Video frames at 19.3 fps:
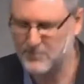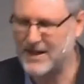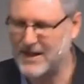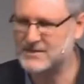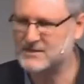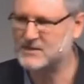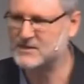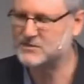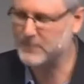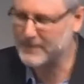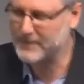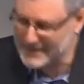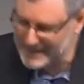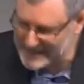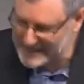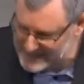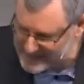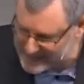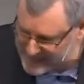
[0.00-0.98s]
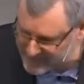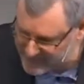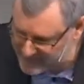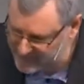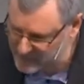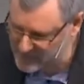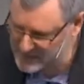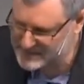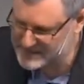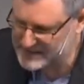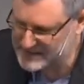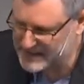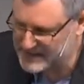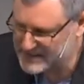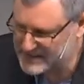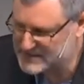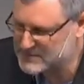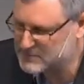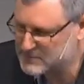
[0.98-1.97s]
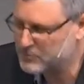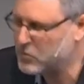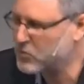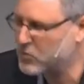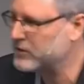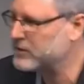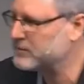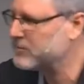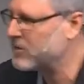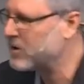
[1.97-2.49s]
passage, but it is an inference that is supported